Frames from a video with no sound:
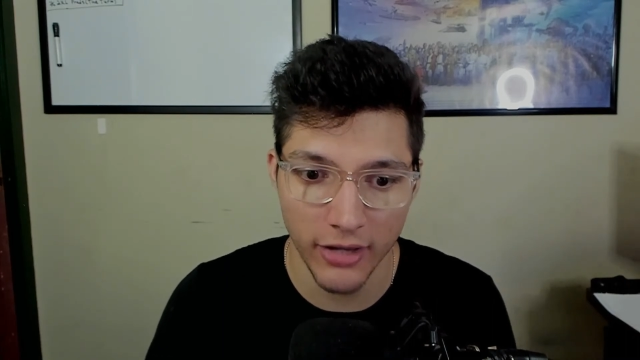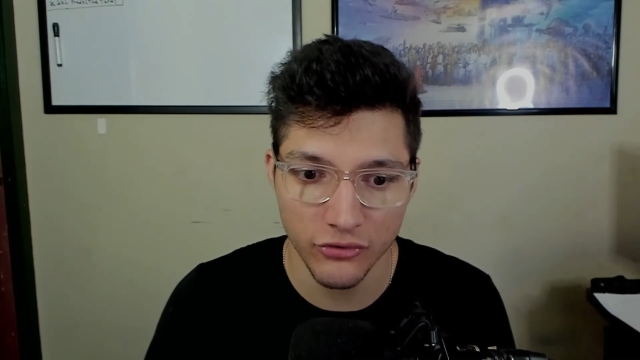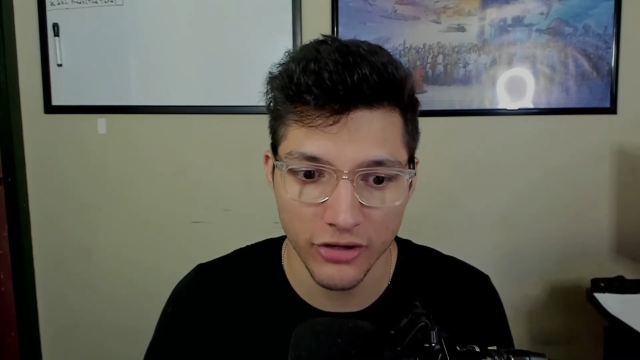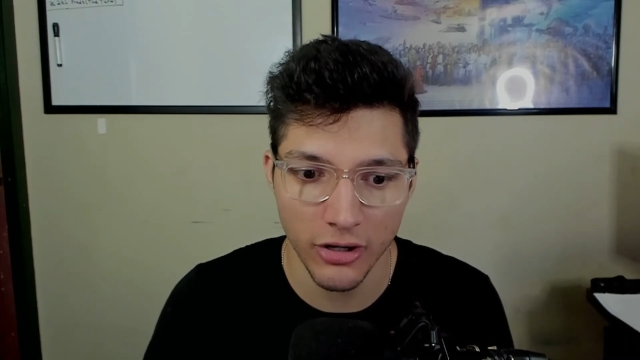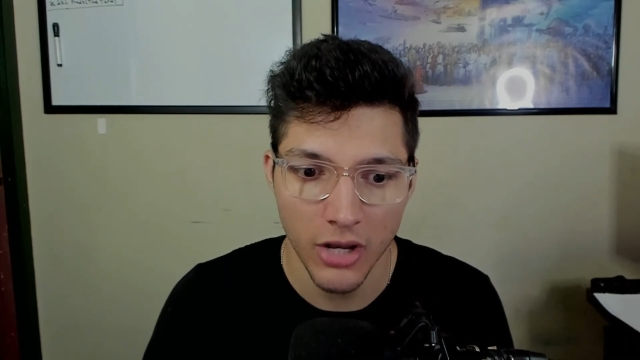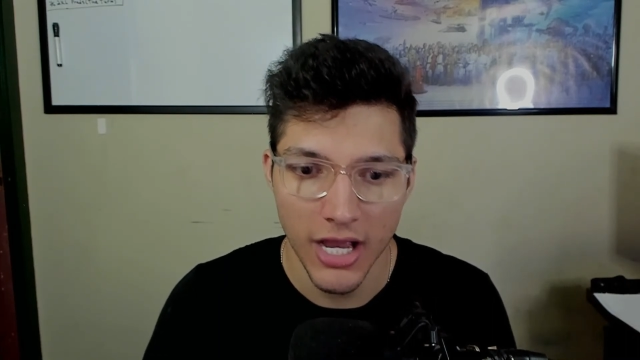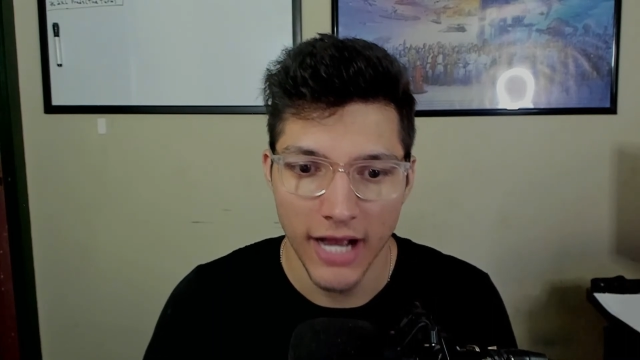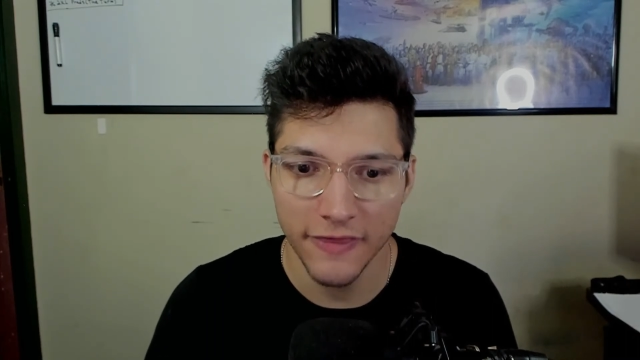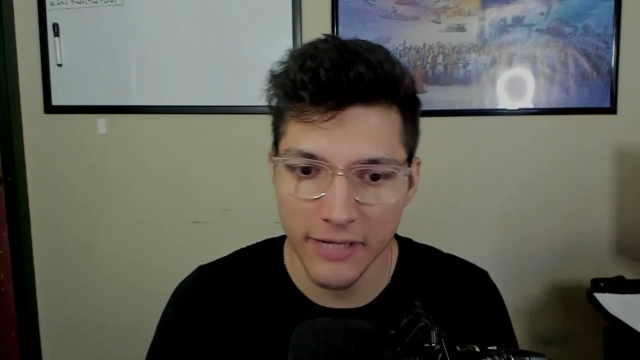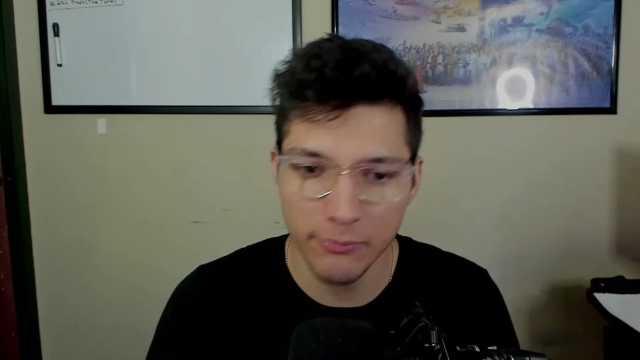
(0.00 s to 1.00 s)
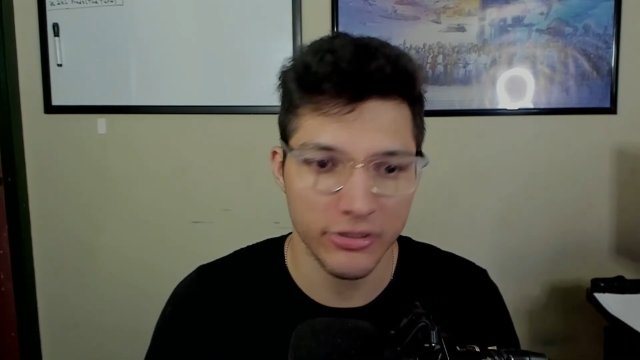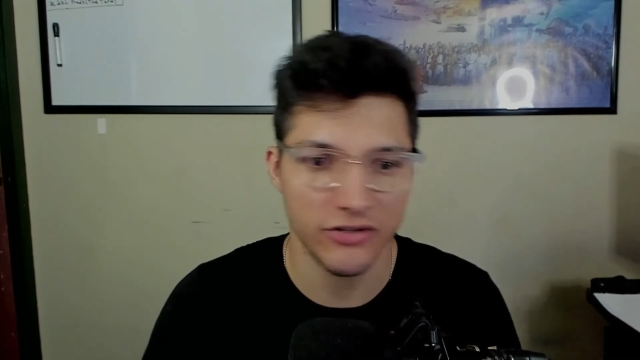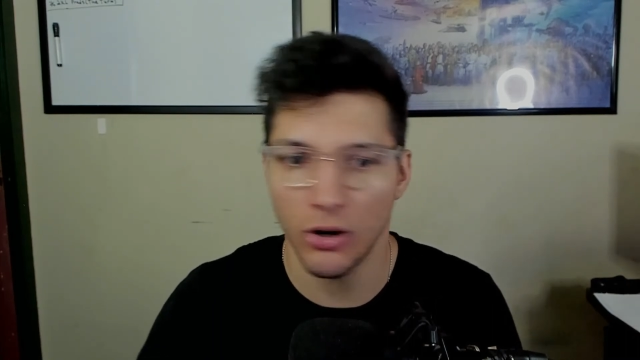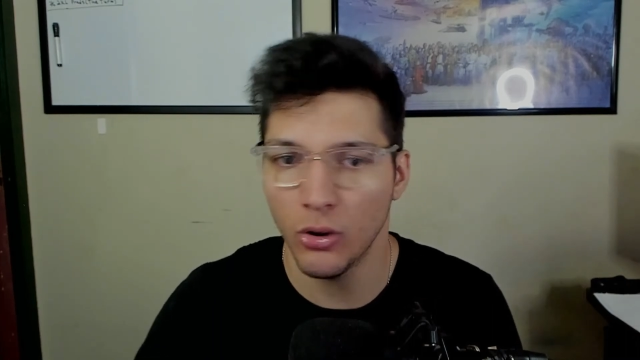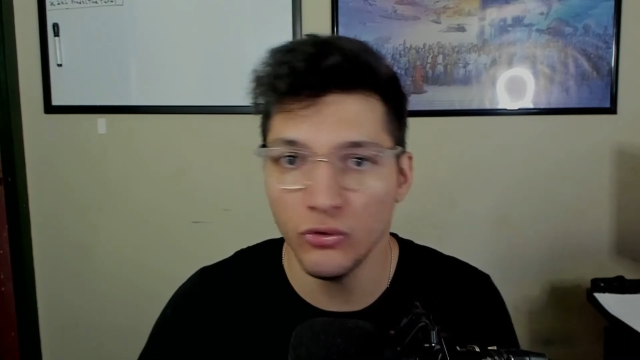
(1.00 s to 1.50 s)
So I think it brings a
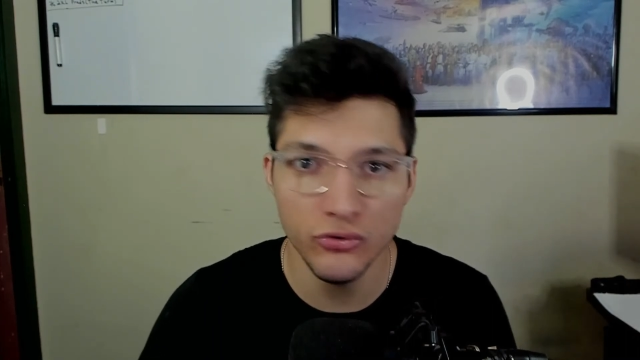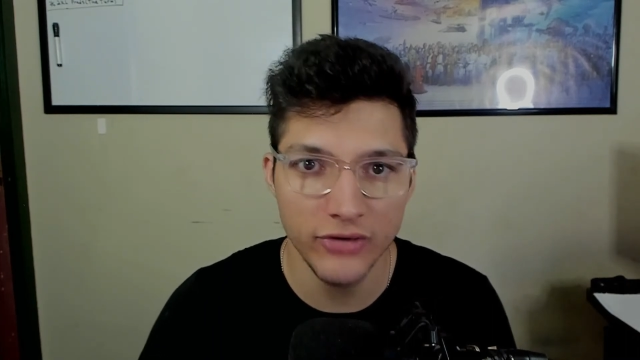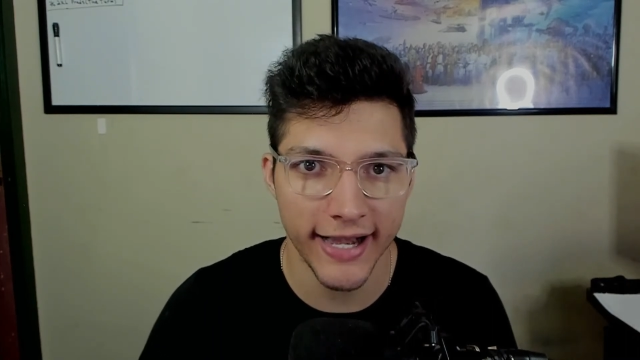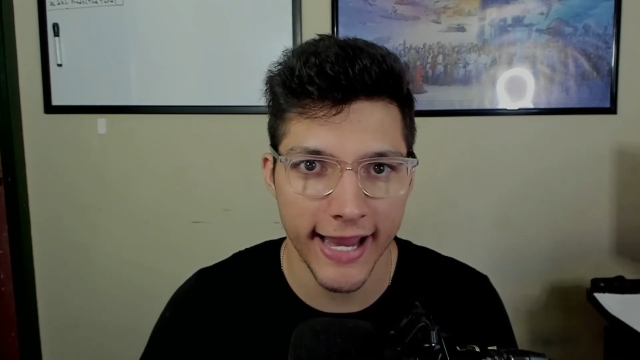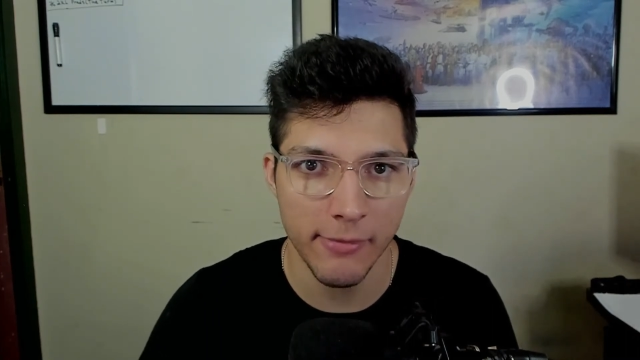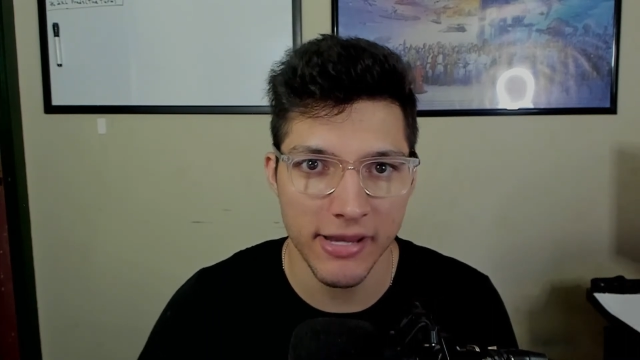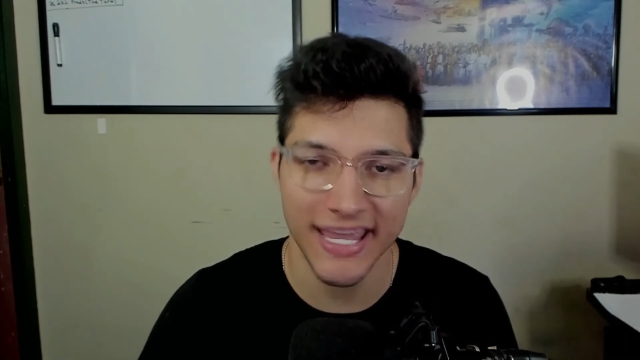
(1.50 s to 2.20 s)
whole new dynamic,